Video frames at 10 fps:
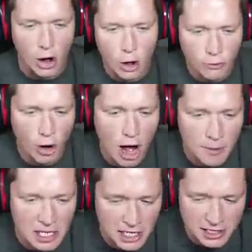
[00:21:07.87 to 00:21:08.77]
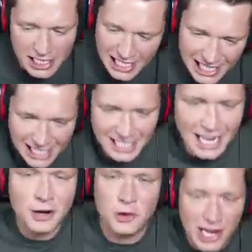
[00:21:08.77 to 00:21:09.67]
overall, I mean,
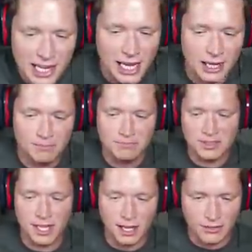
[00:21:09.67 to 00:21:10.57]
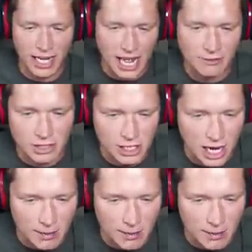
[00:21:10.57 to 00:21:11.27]
not a great game. Kind of an average game.